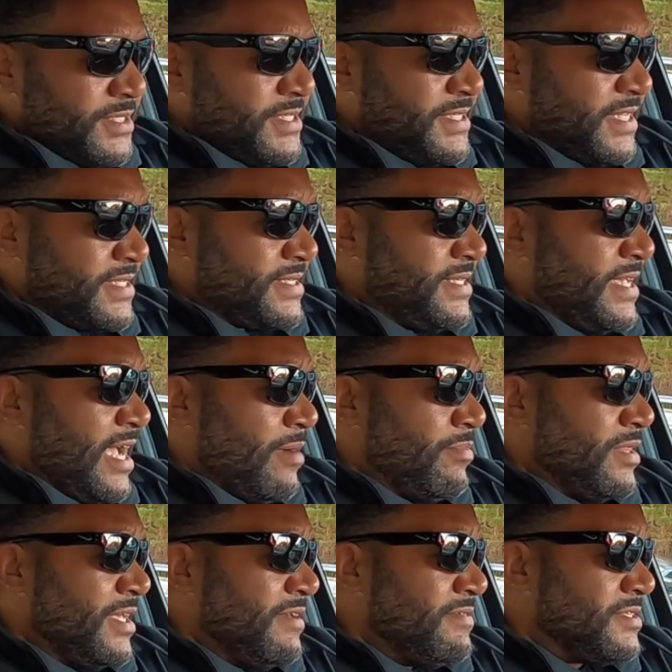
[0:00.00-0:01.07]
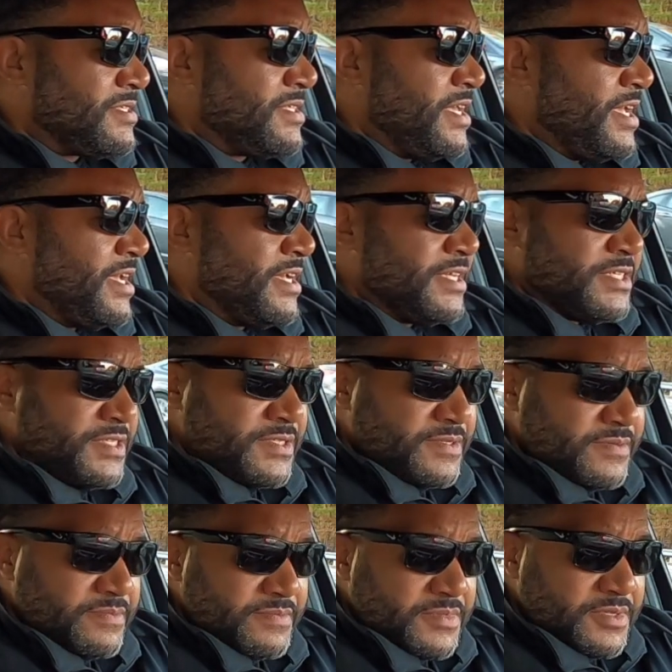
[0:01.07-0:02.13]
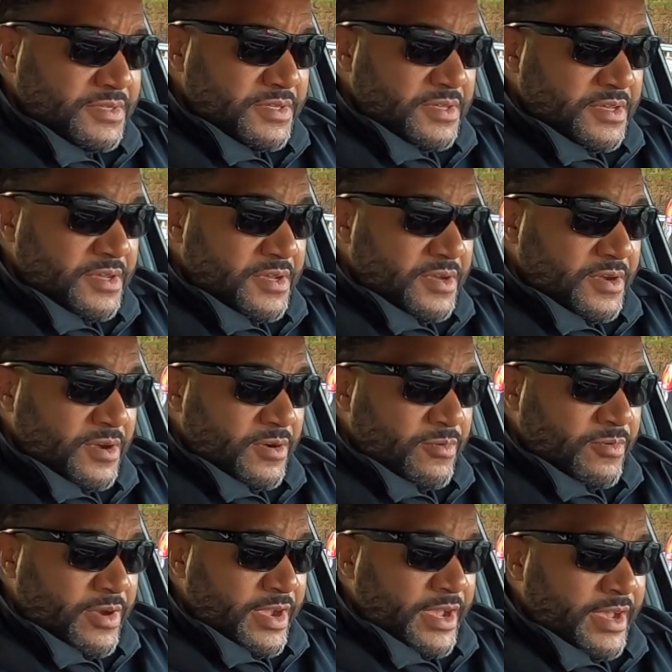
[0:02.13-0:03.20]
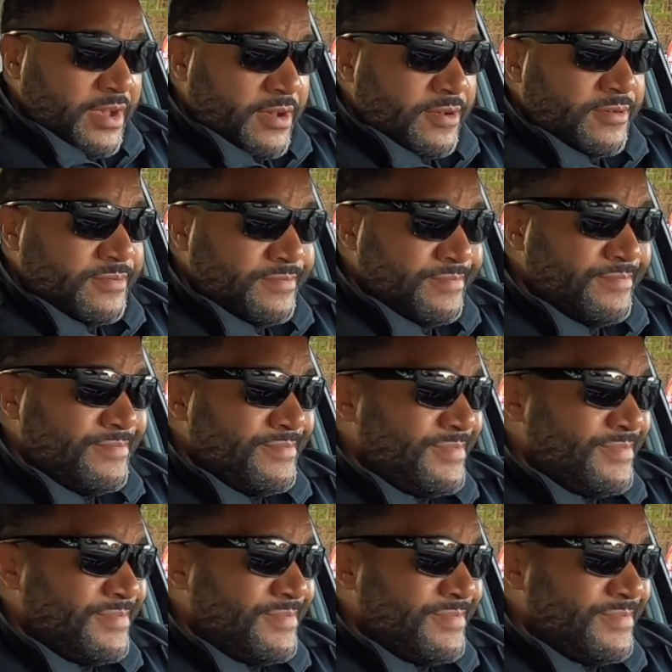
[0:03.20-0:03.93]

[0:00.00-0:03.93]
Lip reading: 60, I believe this thing is around